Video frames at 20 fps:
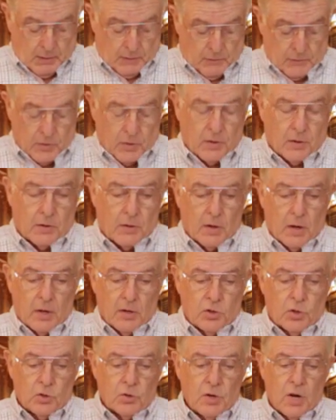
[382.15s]

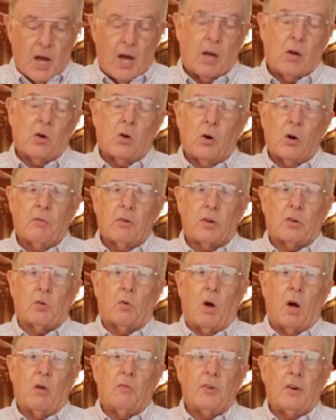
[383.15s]
Do not go over
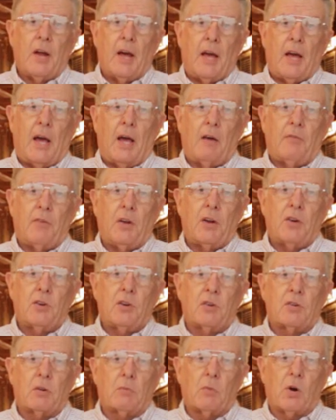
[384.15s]
12.5
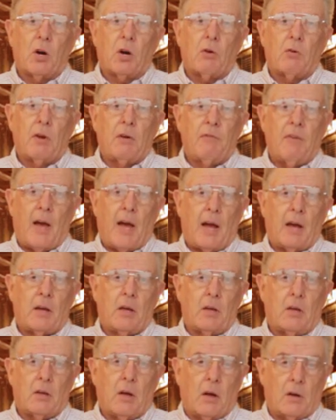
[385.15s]
inches of mercury
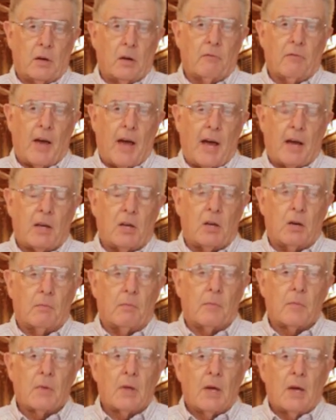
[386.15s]
on the
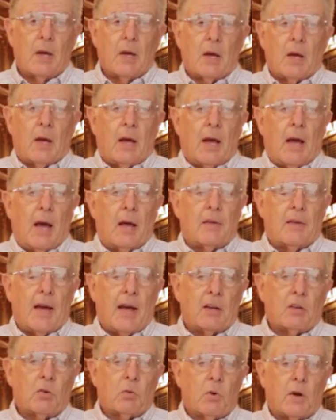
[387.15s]
vacuum. And
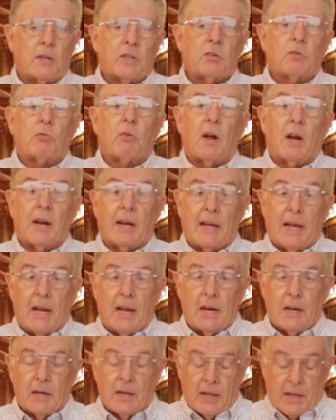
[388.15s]
that's what's
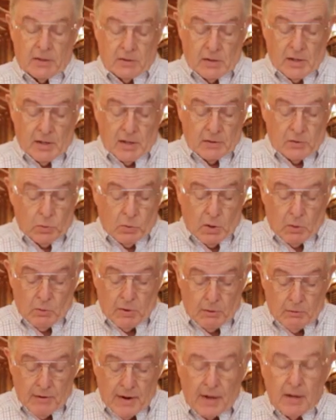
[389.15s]
relegated, it's what
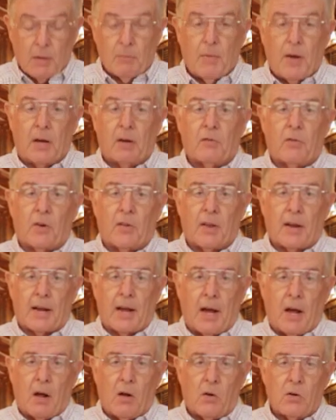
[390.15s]
we recommend for the
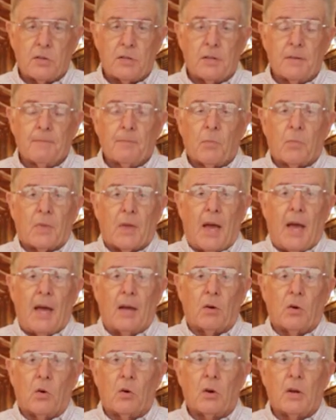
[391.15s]
cows,
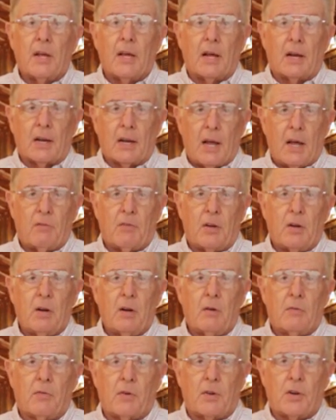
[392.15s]
and only
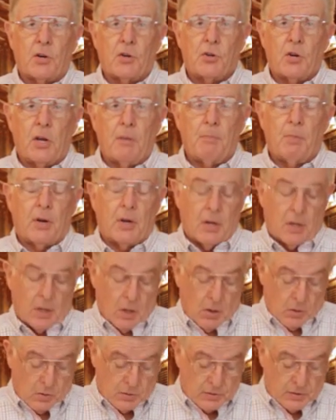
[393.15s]
11 for the sheep and the
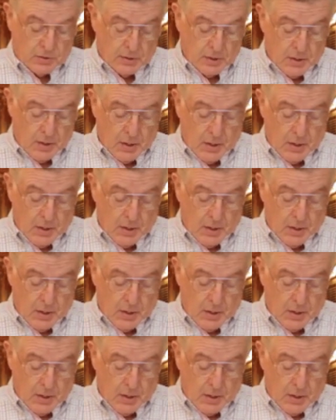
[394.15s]
goats.